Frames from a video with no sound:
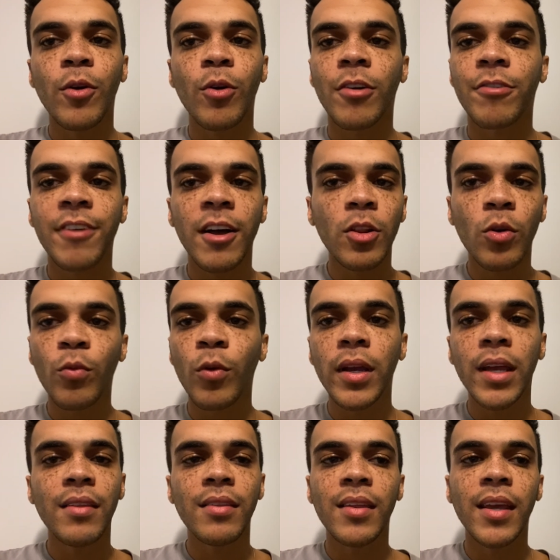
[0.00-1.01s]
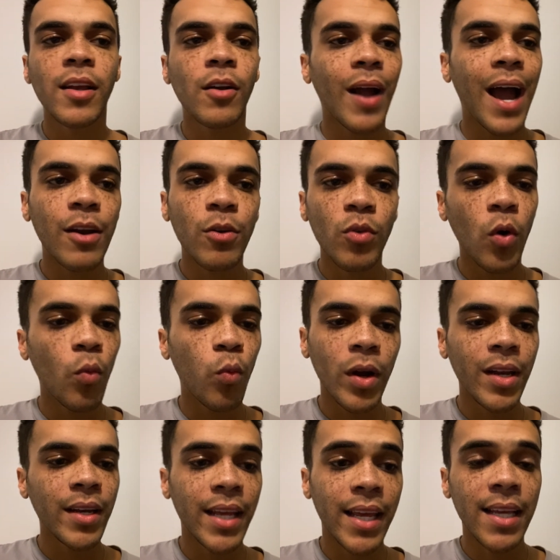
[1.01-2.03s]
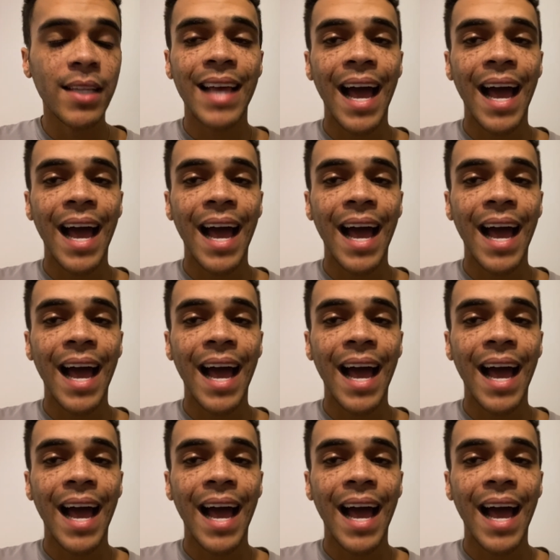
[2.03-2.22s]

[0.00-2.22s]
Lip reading: or a fellow rookie thing, or I don't know what it is.